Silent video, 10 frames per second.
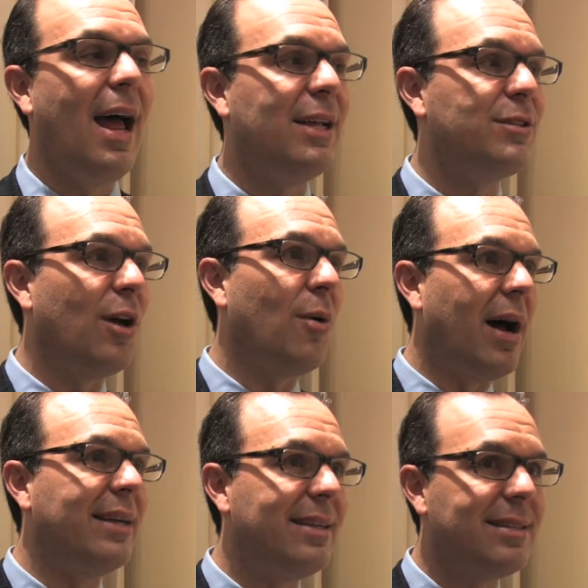And so
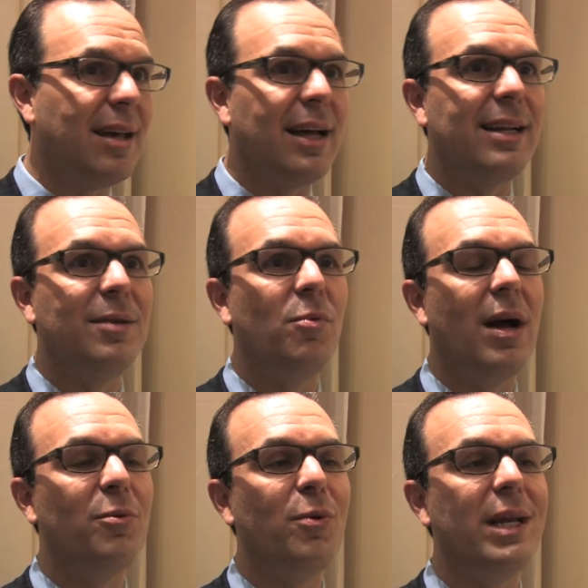I decided
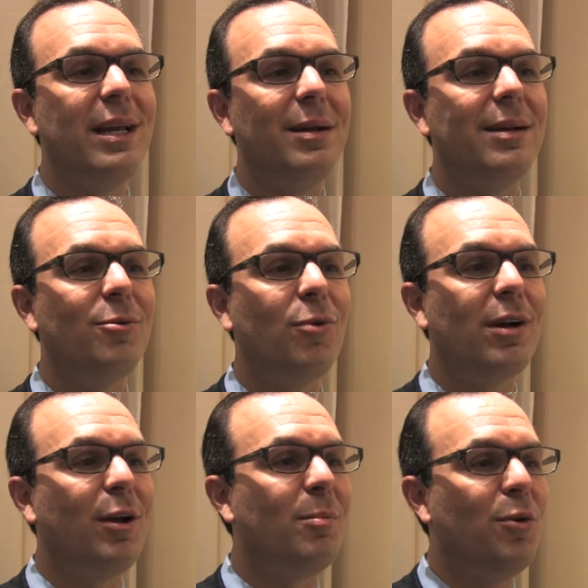when we we're
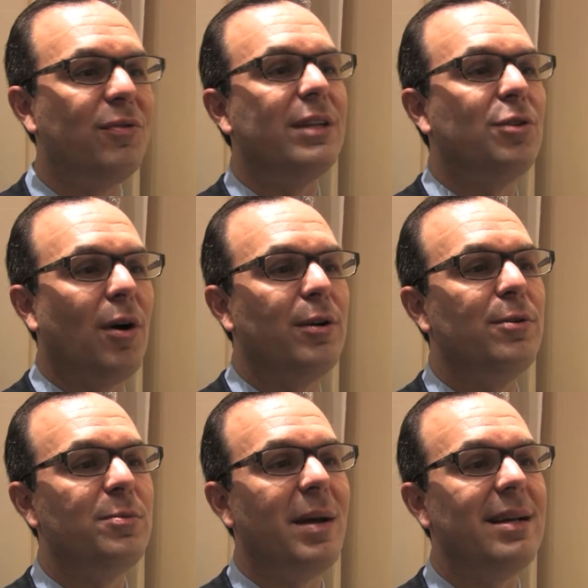going to move into our new
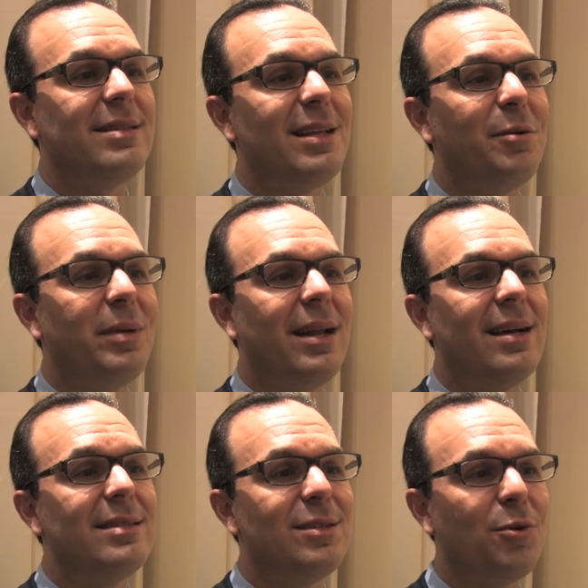space. That'd be
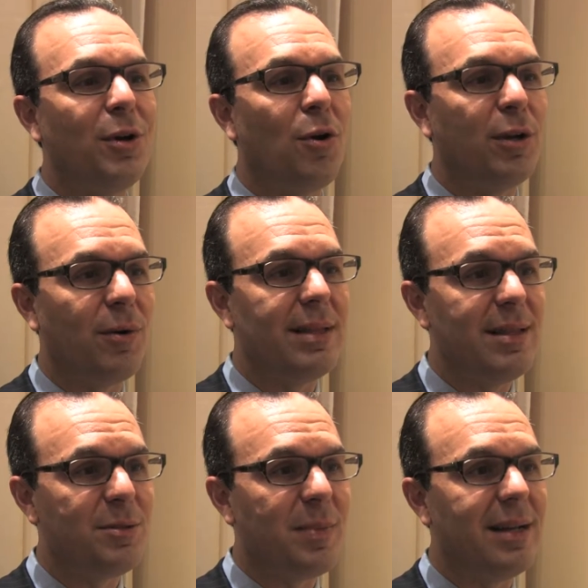nice to inaugurate
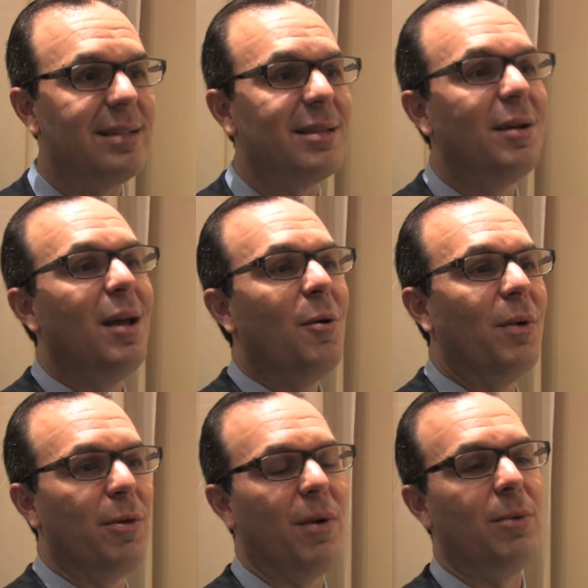the space
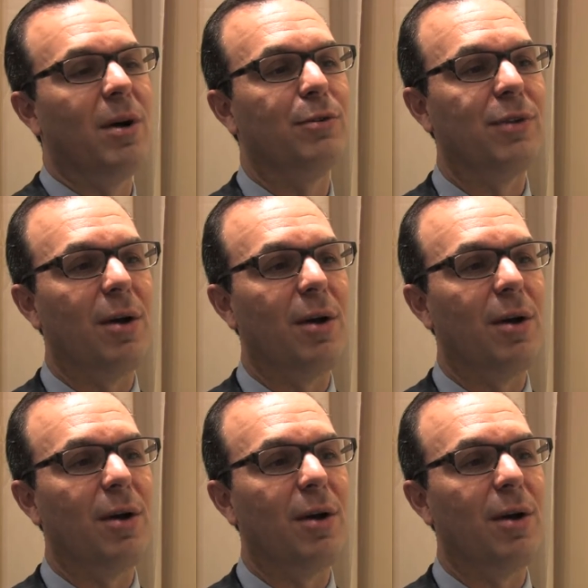with a random show.